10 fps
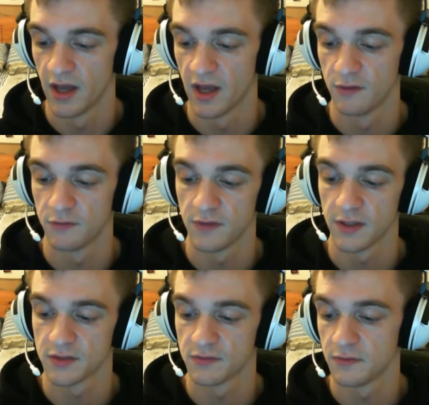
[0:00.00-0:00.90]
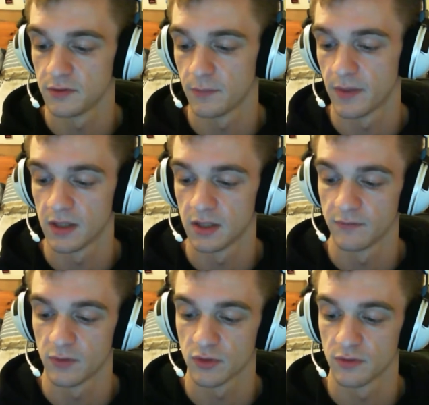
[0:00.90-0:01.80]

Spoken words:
Fearless, Feel No Pain, Infiltrate,